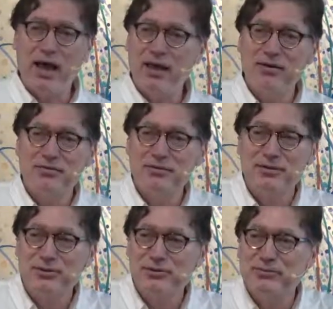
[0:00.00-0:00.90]
I don't
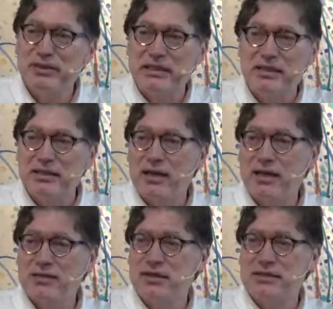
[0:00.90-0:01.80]
know, but I
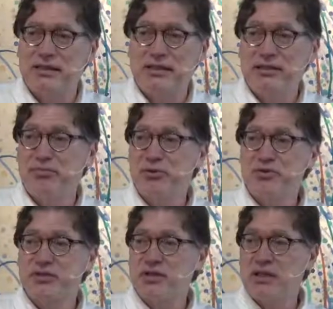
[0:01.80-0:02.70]
guess in
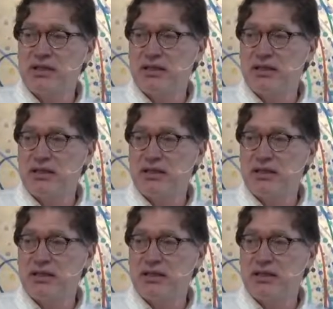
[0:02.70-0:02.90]
person,